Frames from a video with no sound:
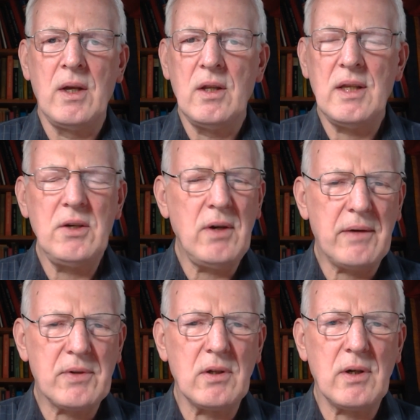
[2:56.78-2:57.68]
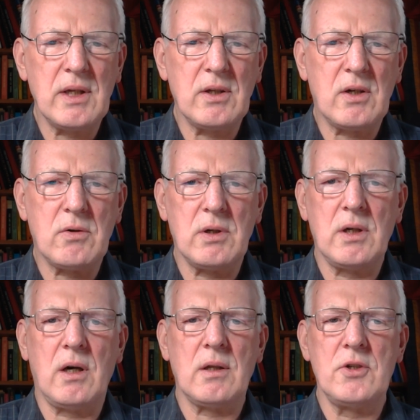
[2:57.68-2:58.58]
then you have to look at the
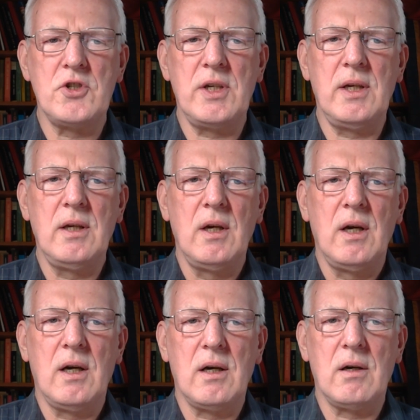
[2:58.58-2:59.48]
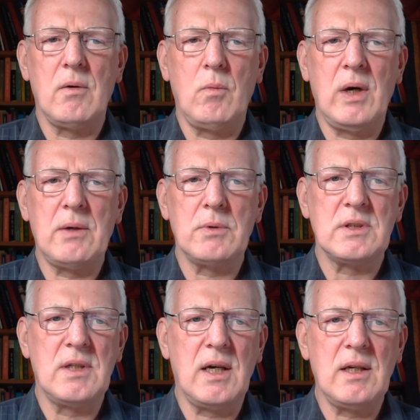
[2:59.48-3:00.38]
chronology, uh, when it was
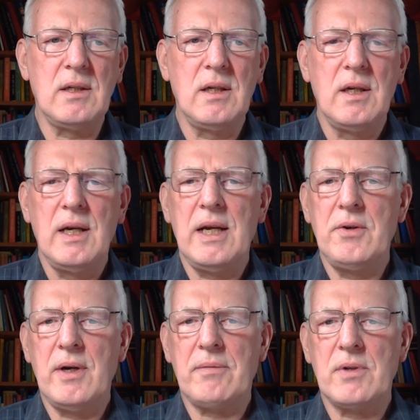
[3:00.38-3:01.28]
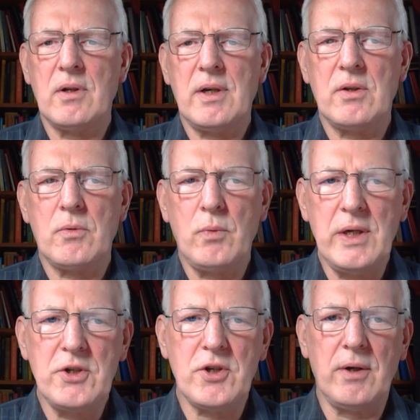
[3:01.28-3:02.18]
done, and you have to look
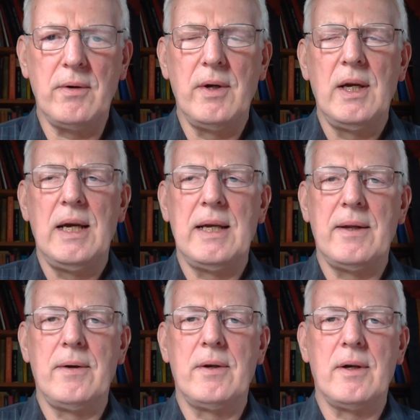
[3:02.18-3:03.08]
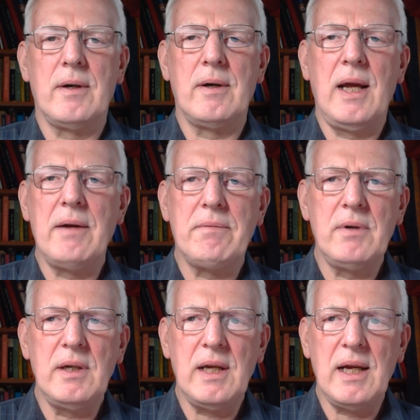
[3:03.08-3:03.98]
region. And uh,
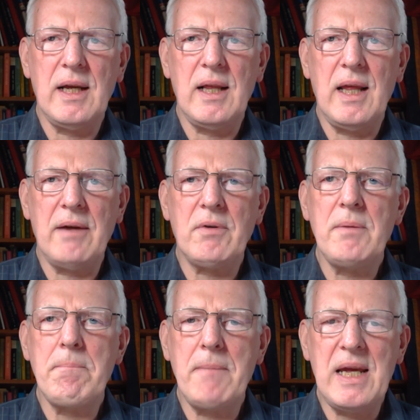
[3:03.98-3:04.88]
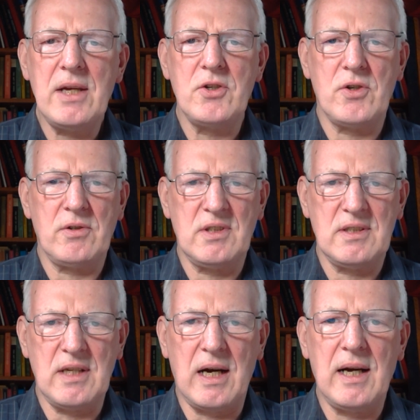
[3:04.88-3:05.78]
every every major
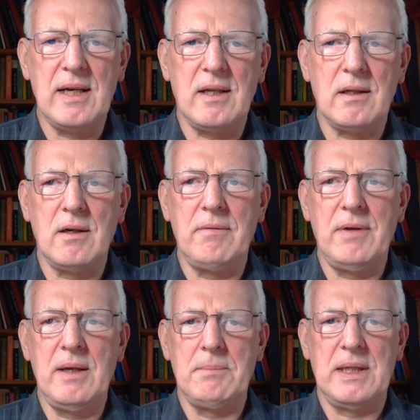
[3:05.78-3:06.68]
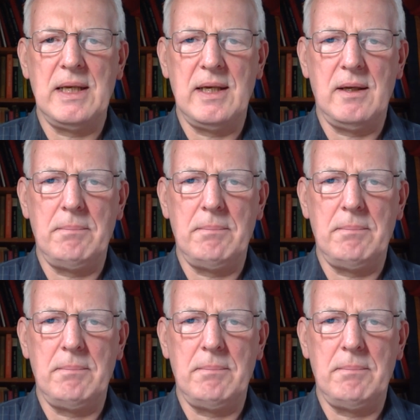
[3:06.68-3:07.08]
style of Himalayan